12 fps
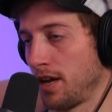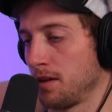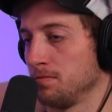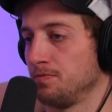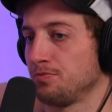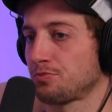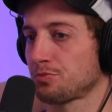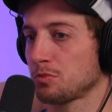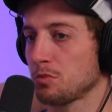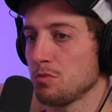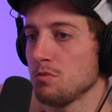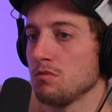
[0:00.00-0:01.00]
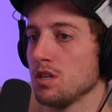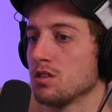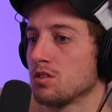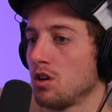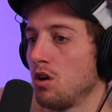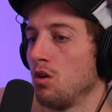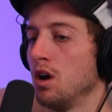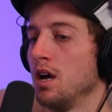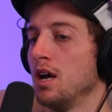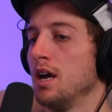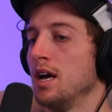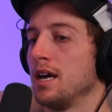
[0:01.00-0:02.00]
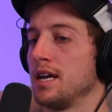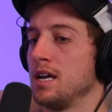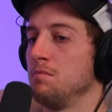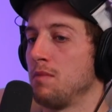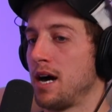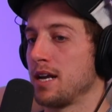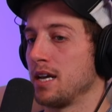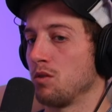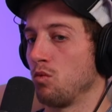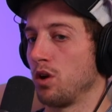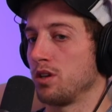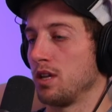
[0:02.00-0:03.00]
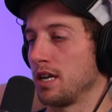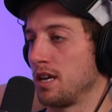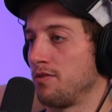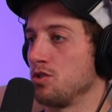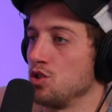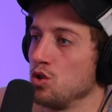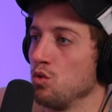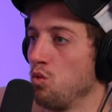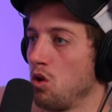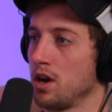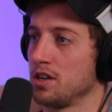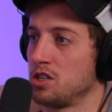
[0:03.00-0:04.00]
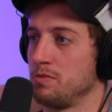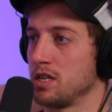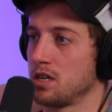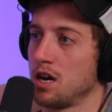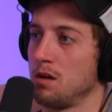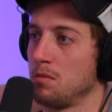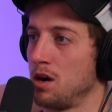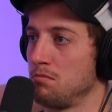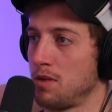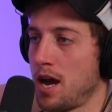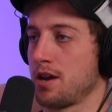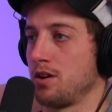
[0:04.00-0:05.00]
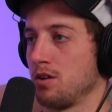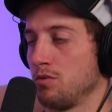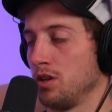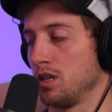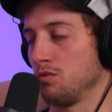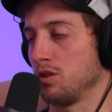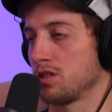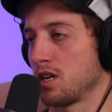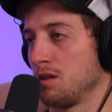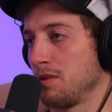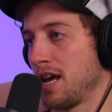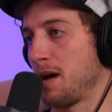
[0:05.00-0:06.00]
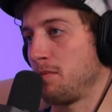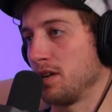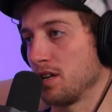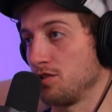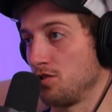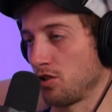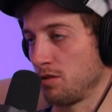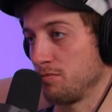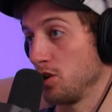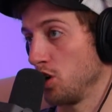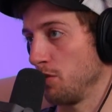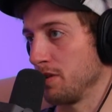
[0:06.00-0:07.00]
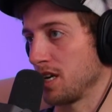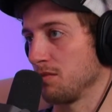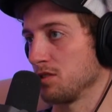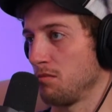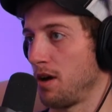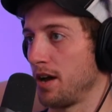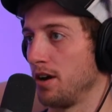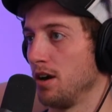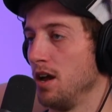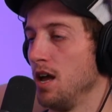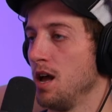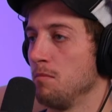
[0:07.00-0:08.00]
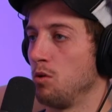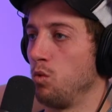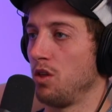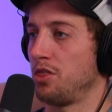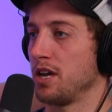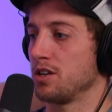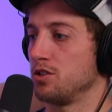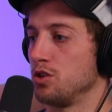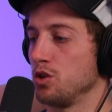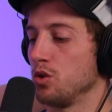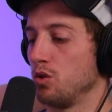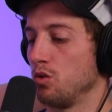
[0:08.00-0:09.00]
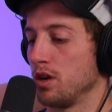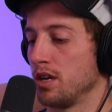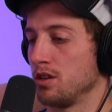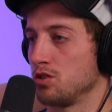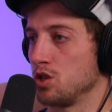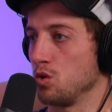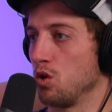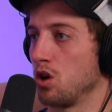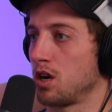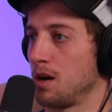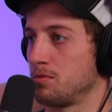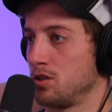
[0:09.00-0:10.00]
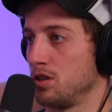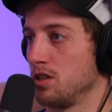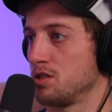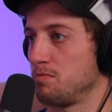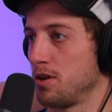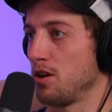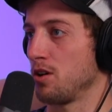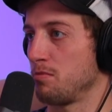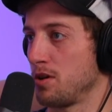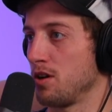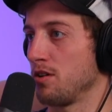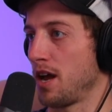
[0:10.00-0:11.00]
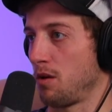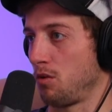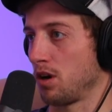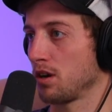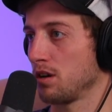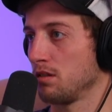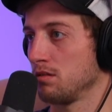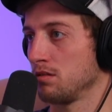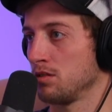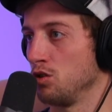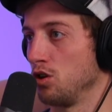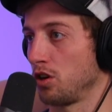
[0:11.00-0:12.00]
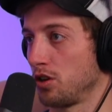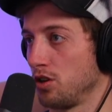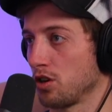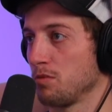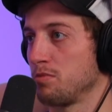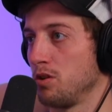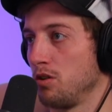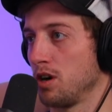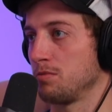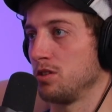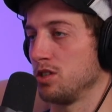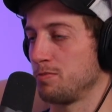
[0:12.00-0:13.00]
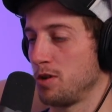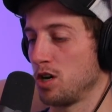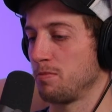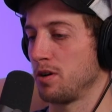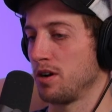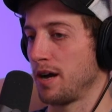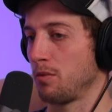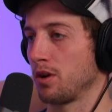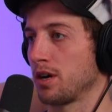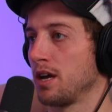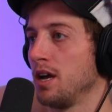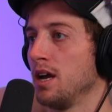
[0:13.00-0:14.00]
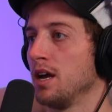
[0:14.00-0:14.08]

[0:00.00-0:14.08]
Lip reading: Okay. So in mining, if you wanted to become a miner, really what's going to be happening is your computer becomes a miner. But what they do is you hook up to this peer-to-peer network. You hook your computer up to this peer-to-peer network.